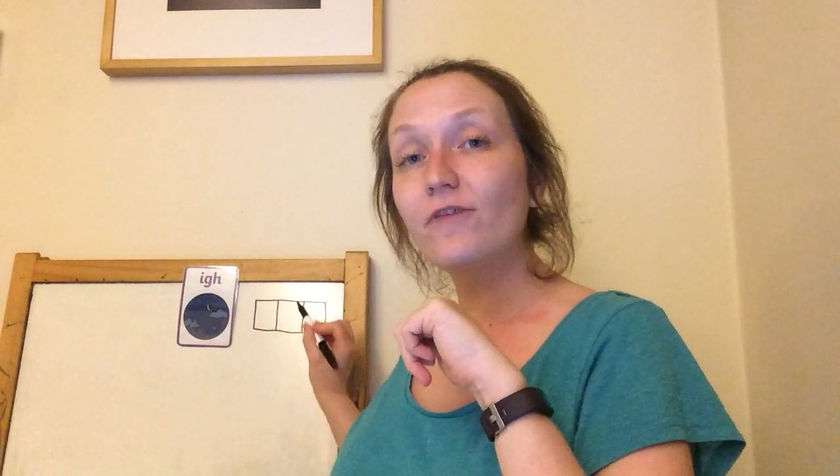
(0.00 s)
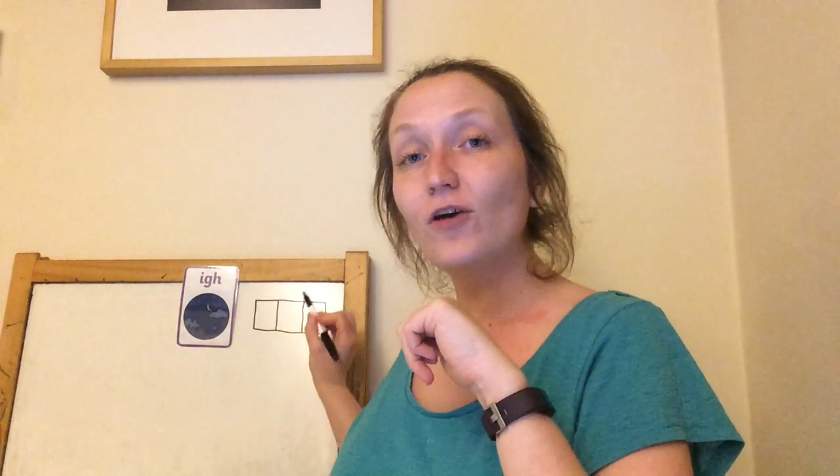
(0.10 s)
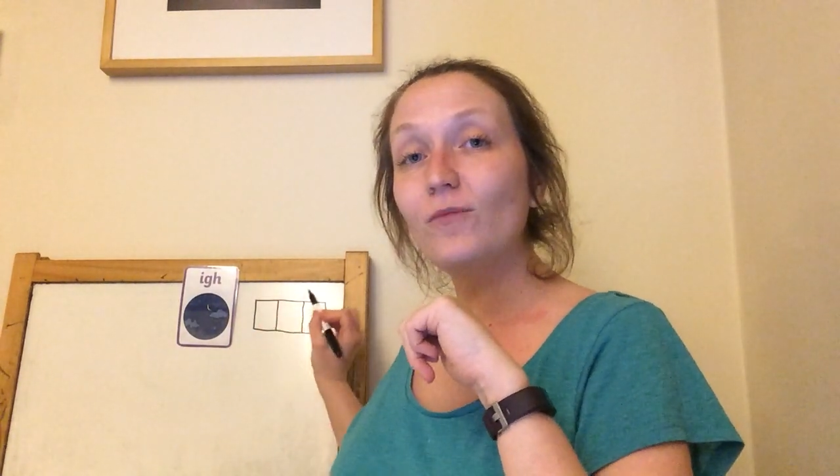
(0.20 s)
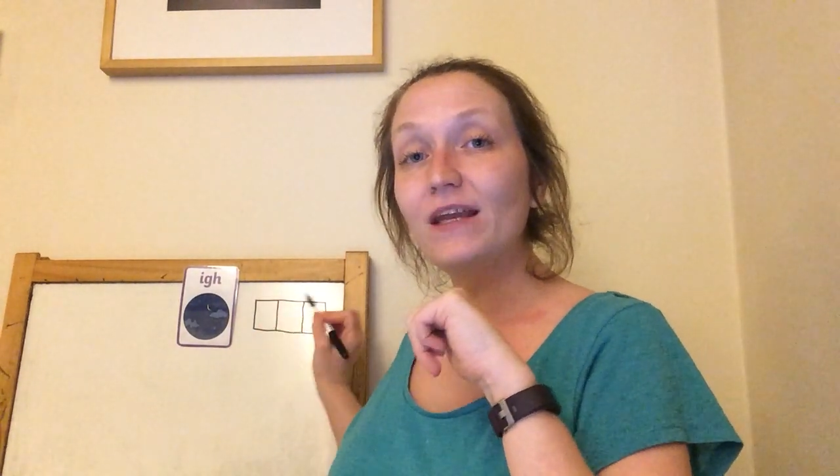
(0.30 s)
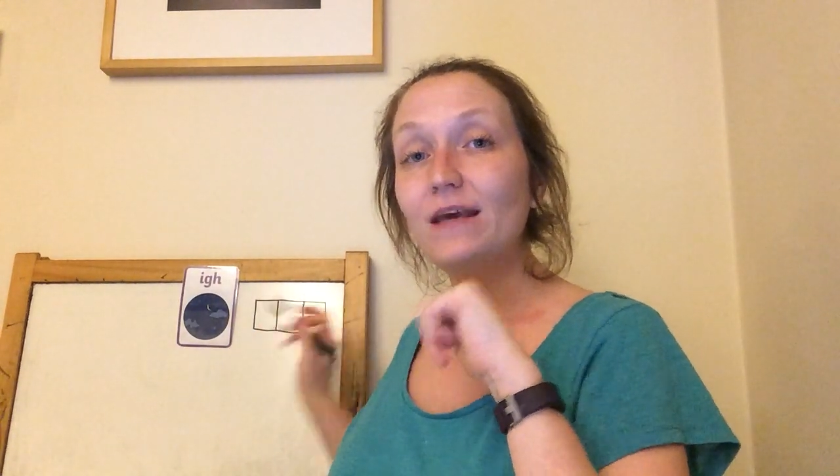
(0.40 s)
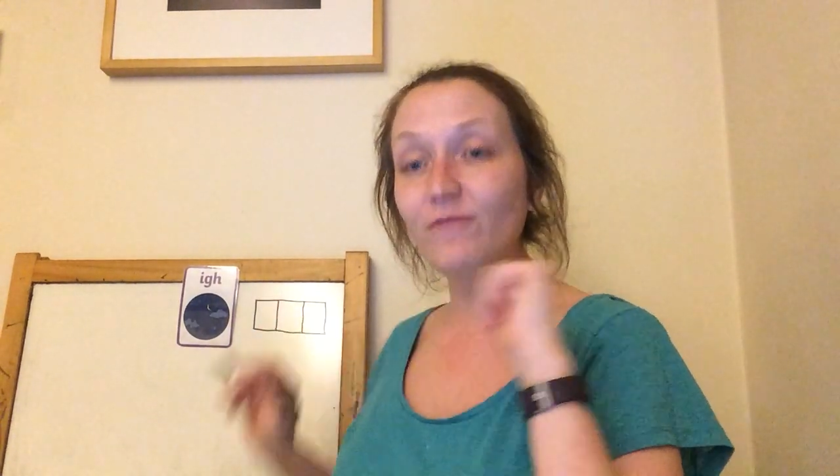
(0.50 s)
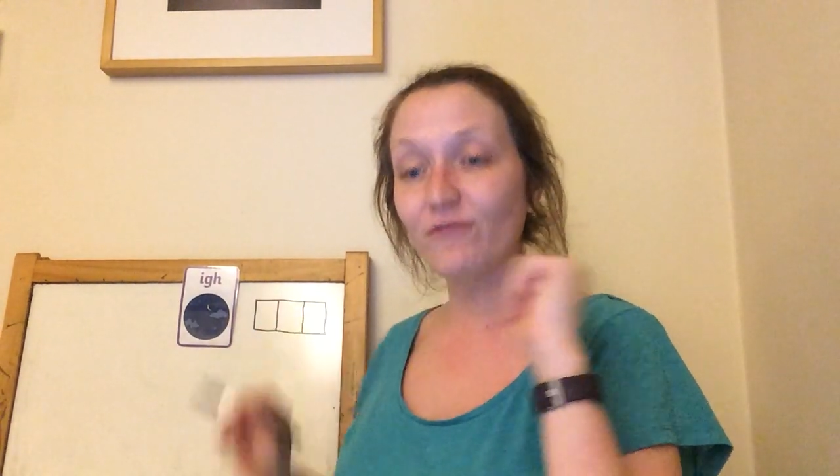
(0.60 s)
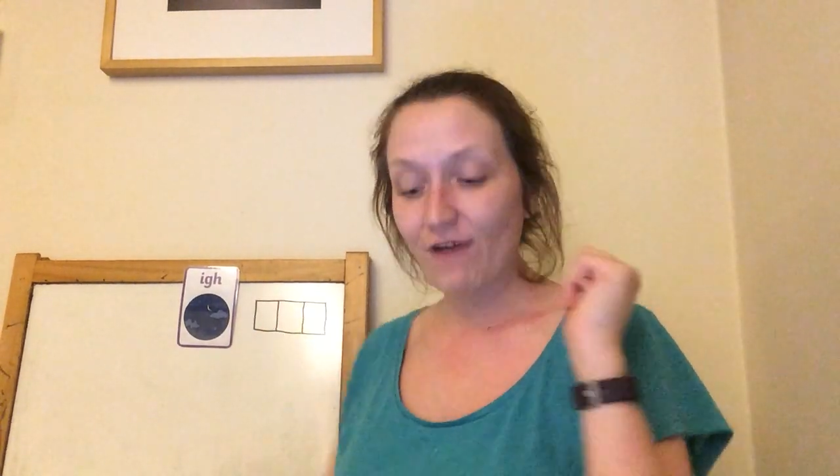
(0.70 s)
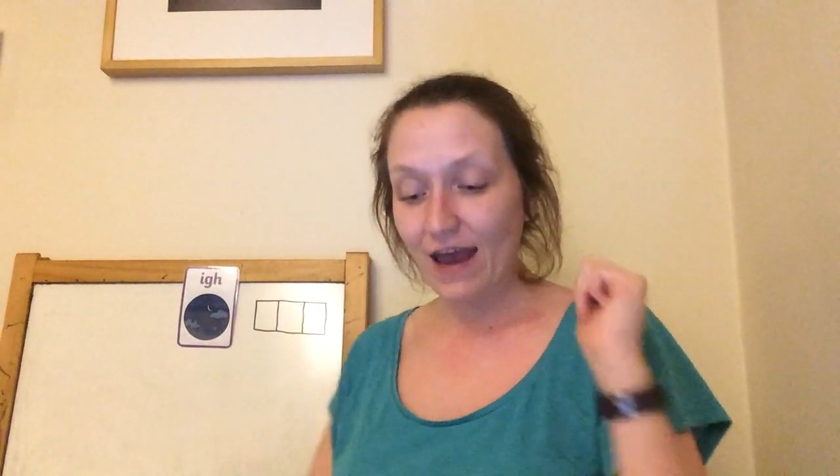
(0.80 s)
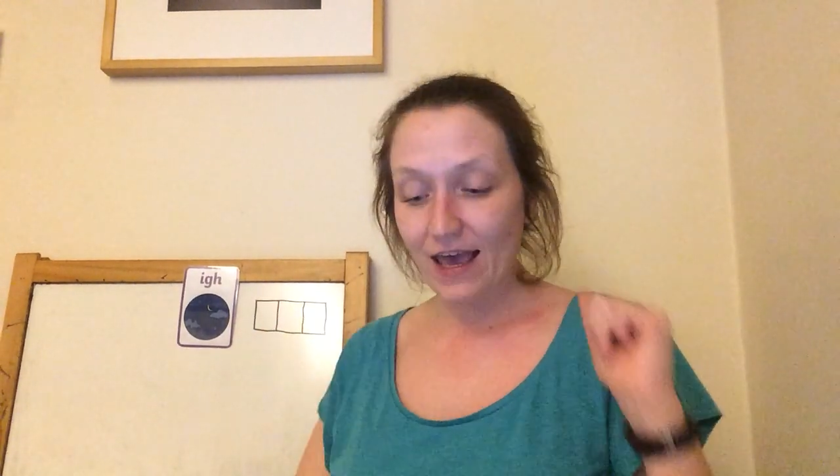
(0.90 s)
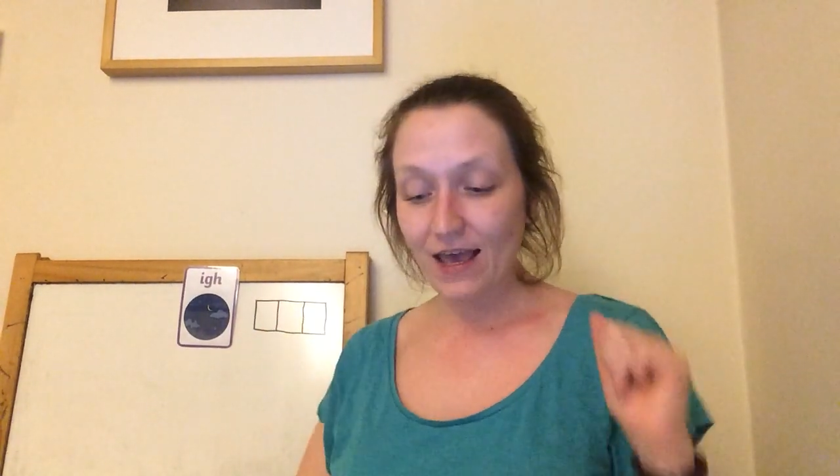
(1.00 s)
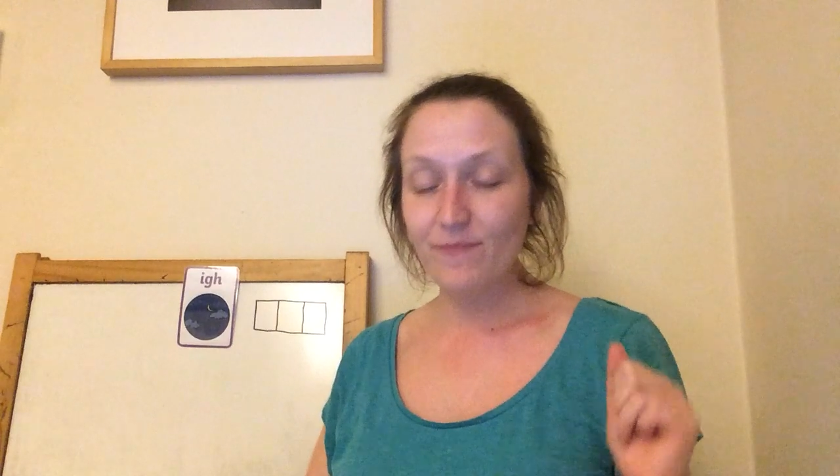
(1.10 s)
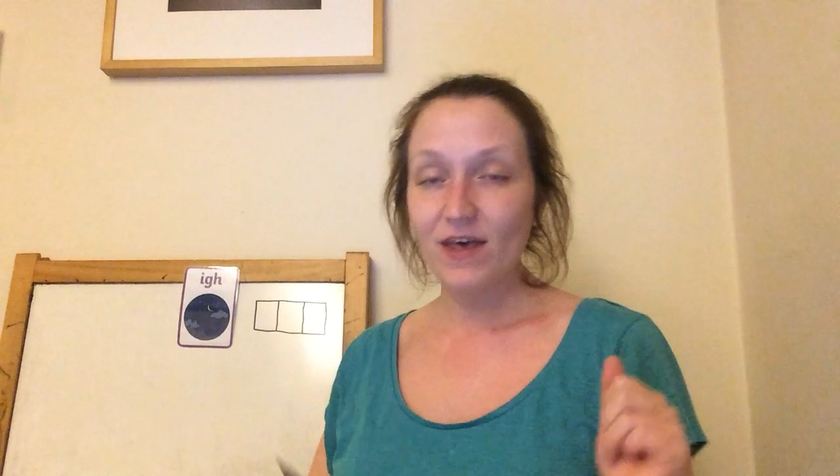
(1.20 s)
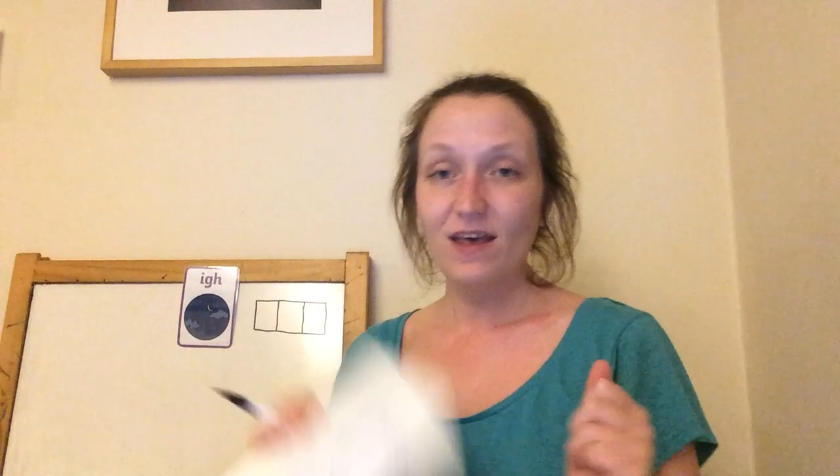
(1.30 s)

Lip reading: phoneme frame